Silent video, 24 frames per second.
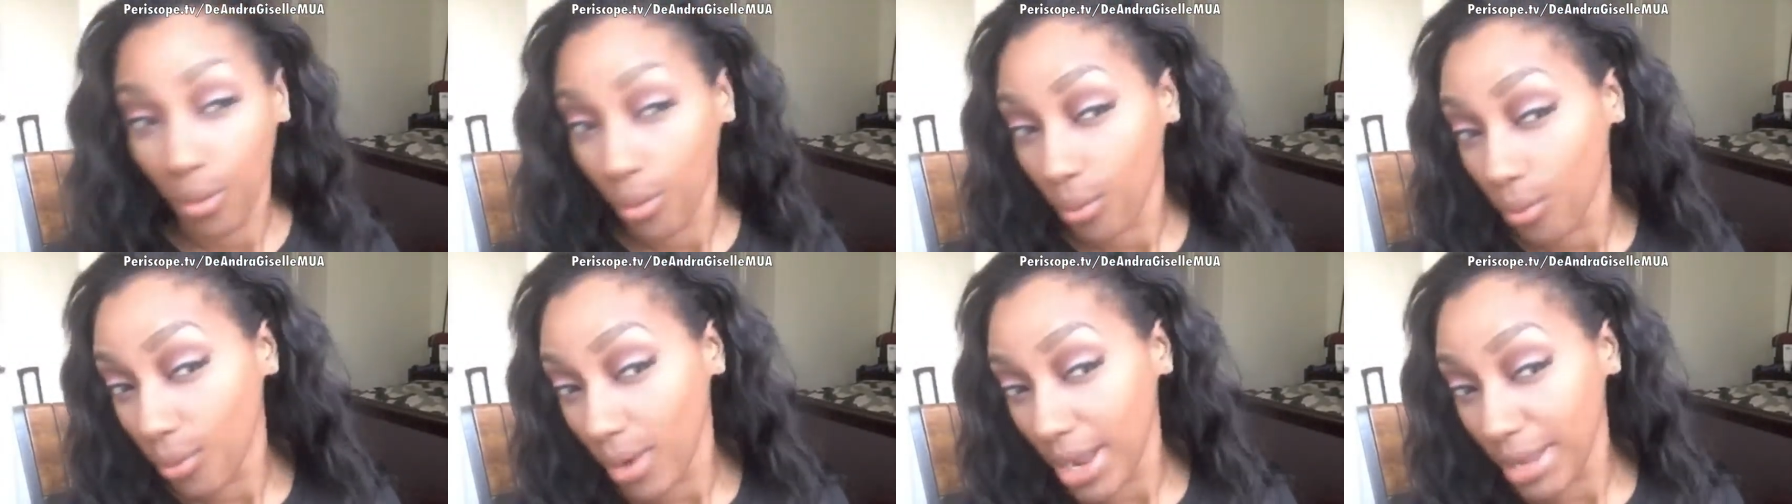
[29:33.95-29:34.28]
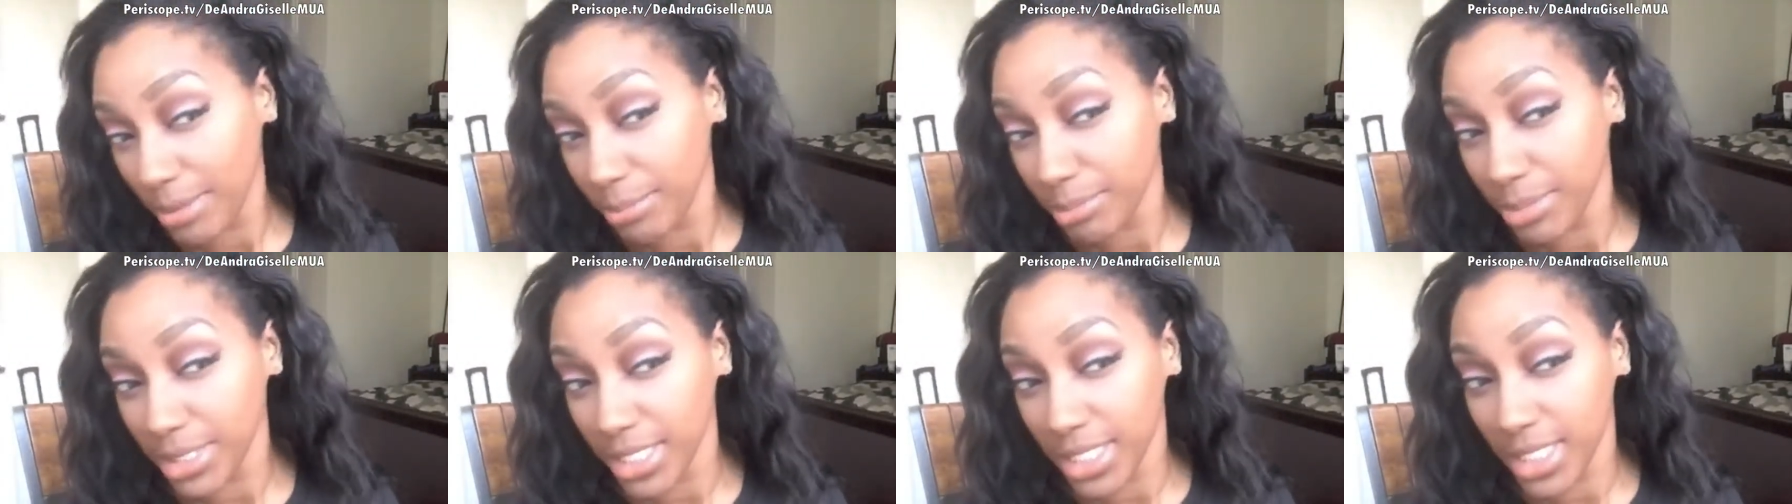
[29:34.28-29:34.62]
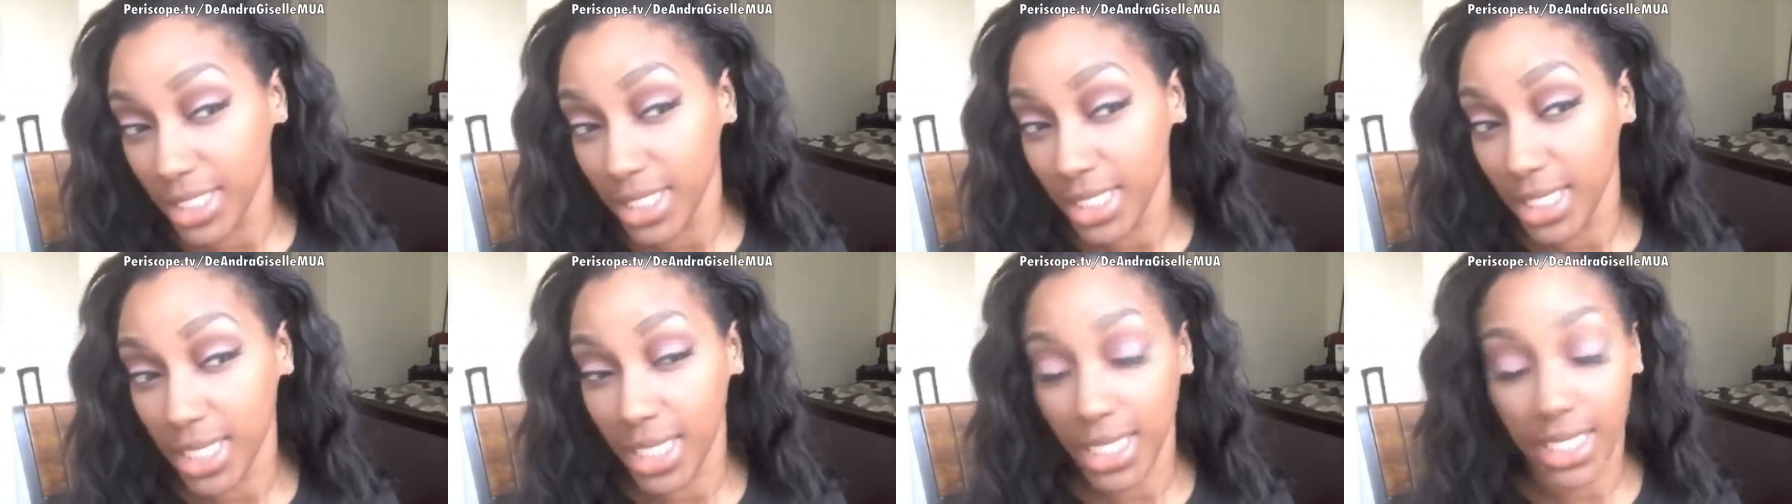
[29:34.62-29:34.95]

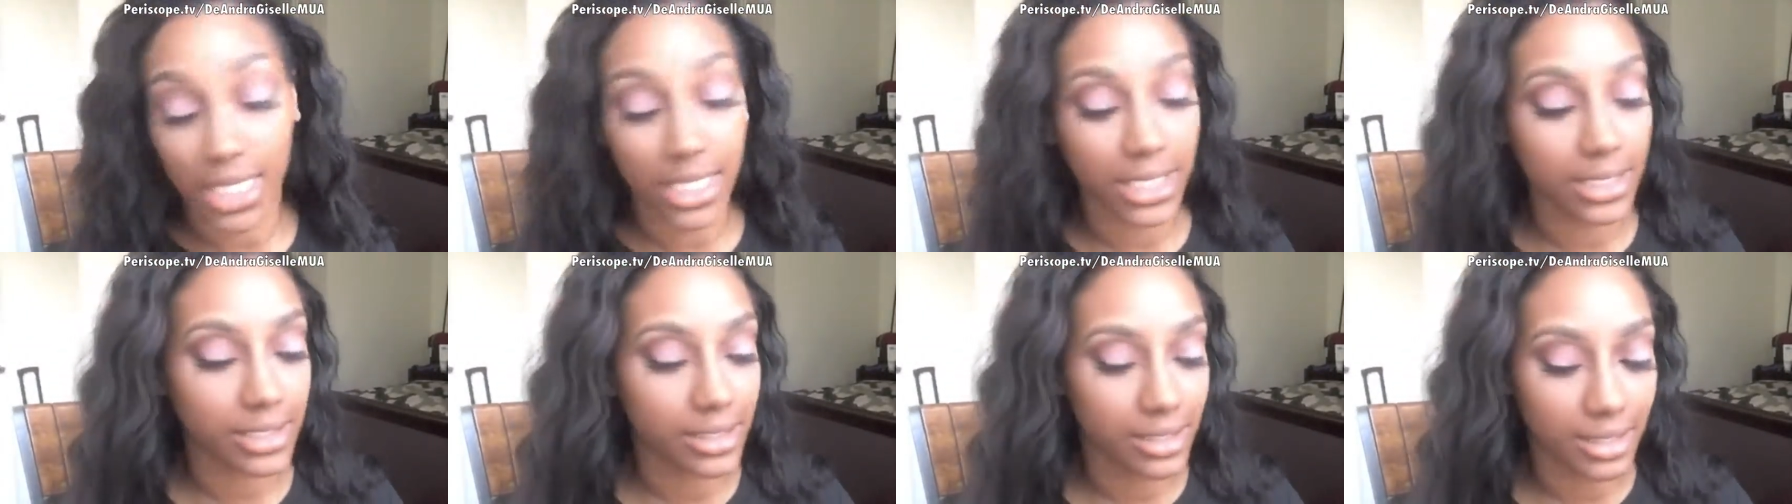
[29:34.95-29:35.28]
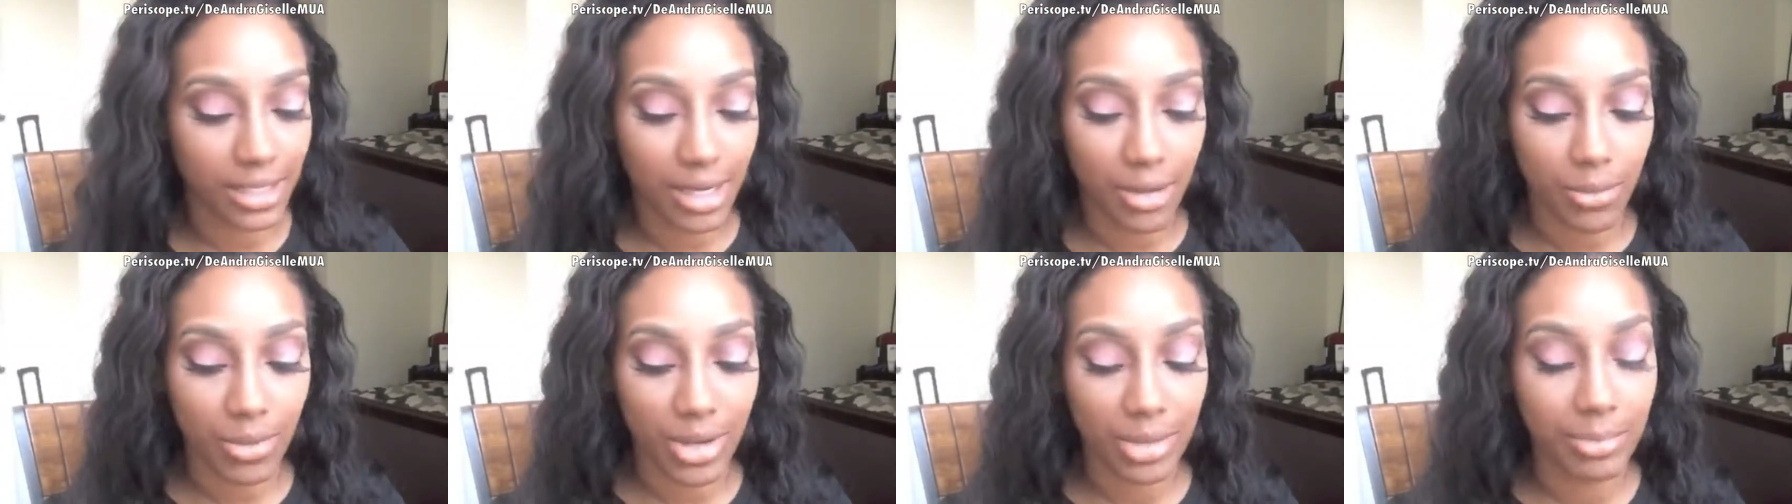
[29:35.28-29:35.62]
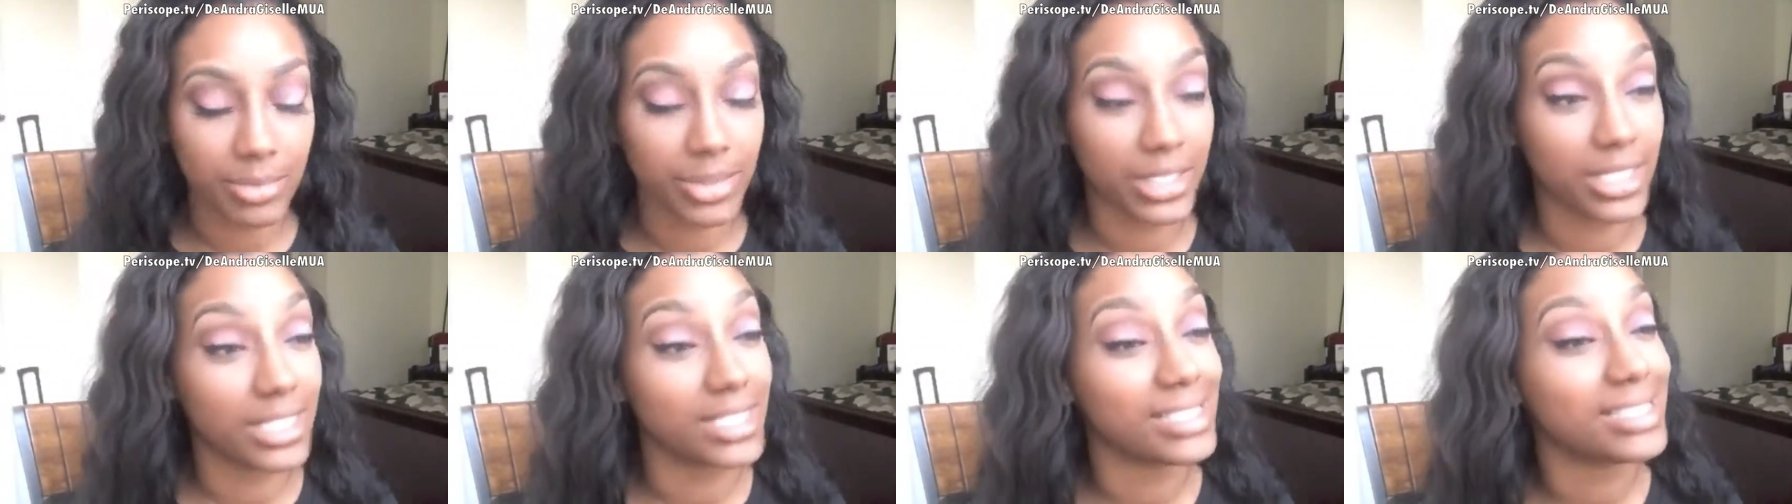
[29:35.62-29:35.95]
wiping it, not
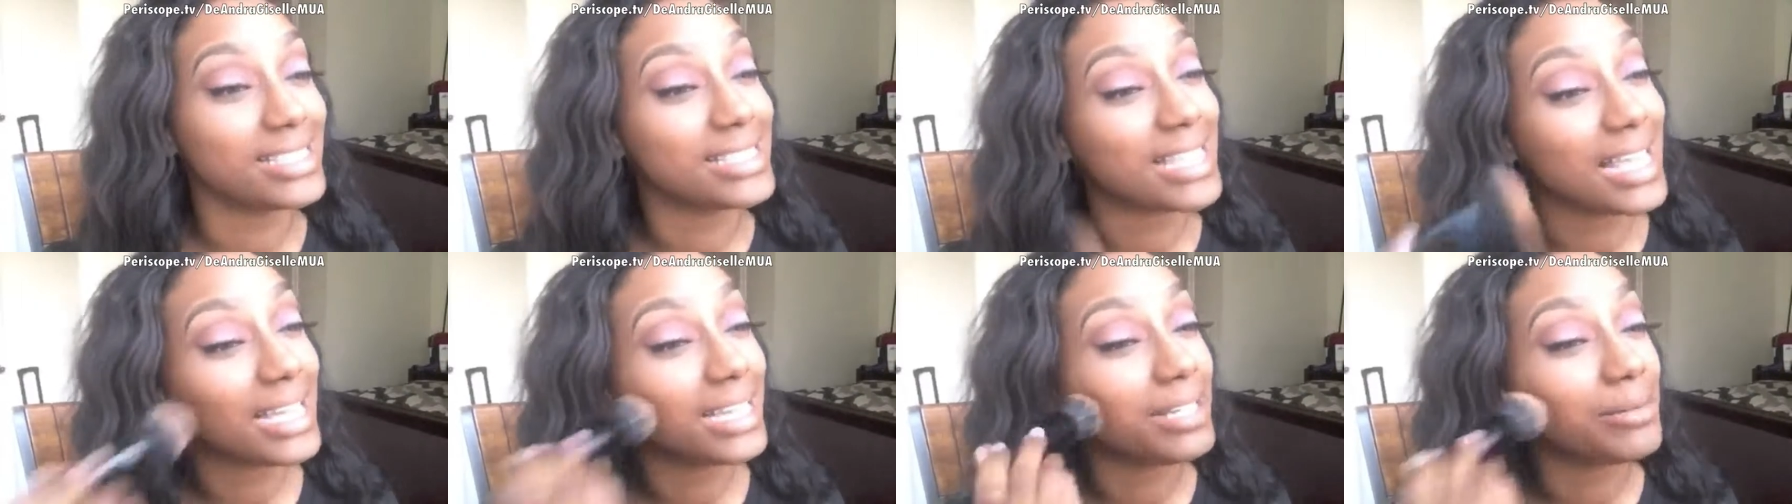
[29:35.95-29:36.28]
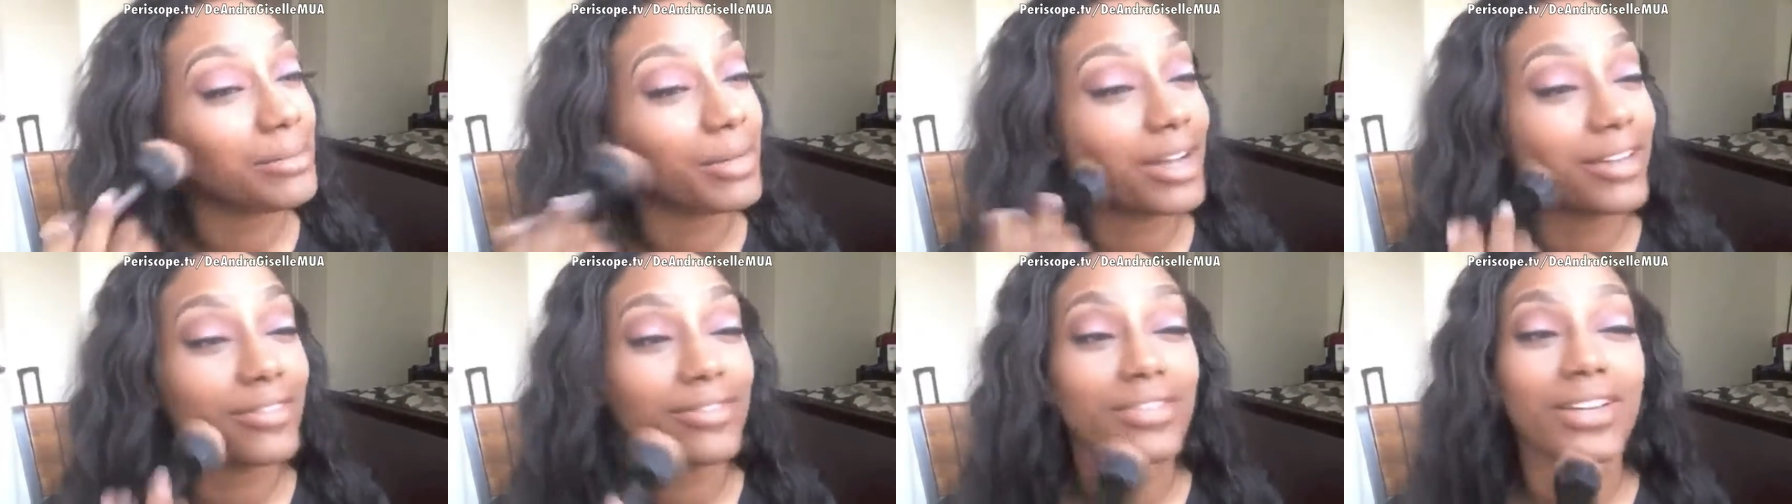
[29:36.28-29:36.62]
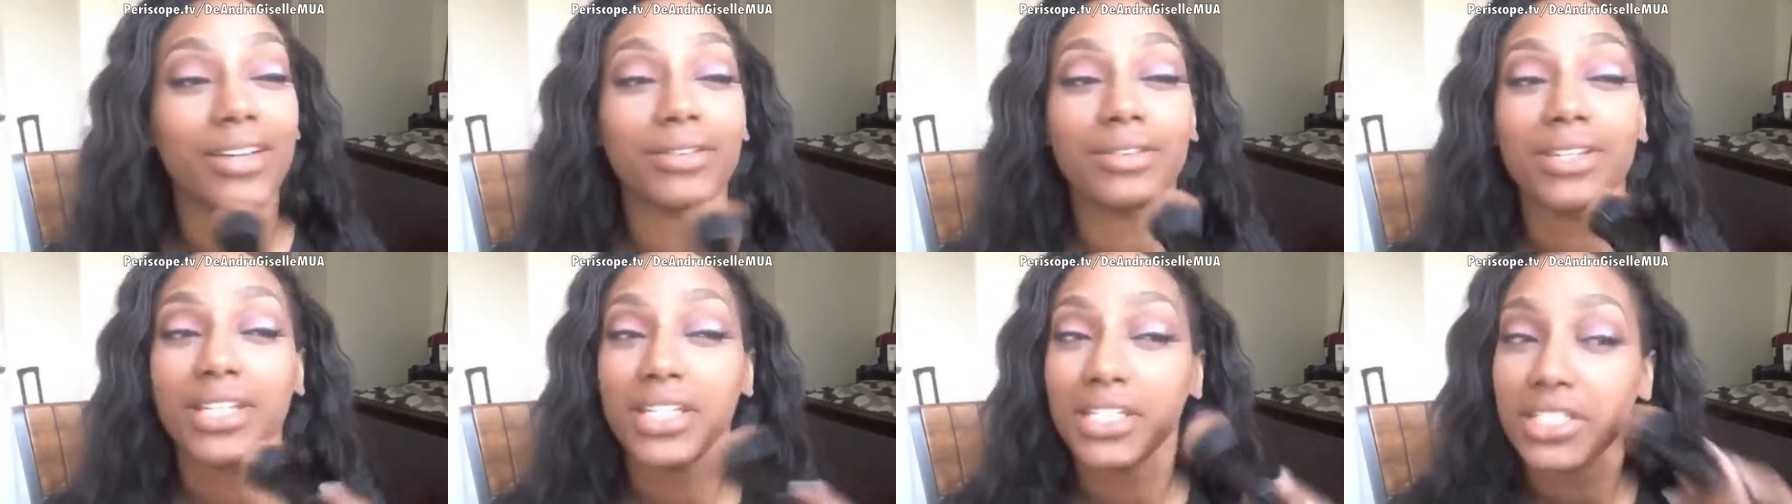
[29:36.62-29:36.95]
wiping it, setting my
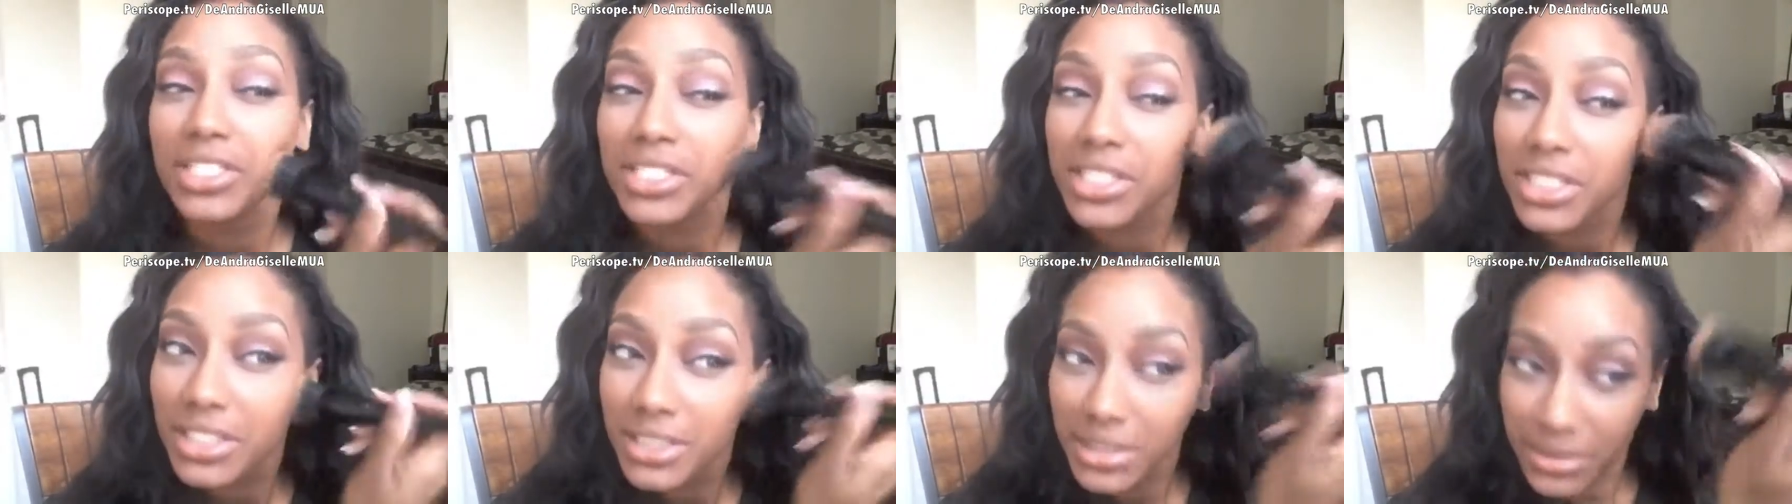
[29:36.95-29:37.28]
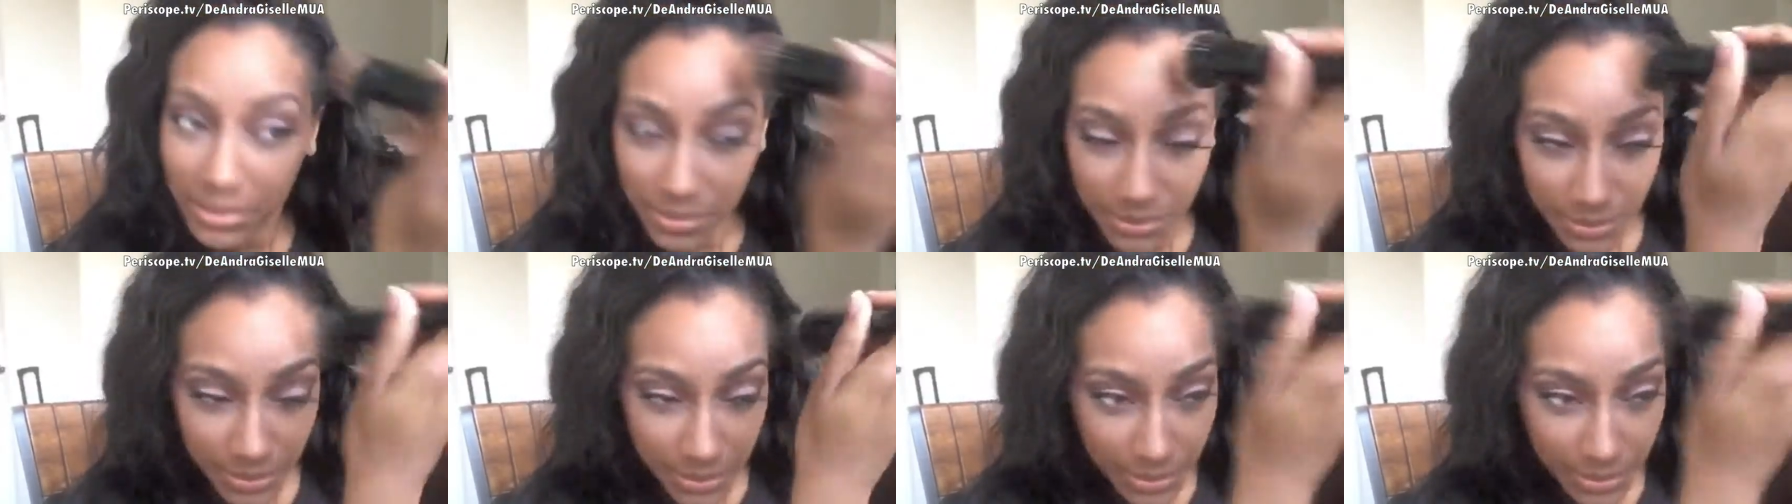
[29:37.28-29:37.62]
foundation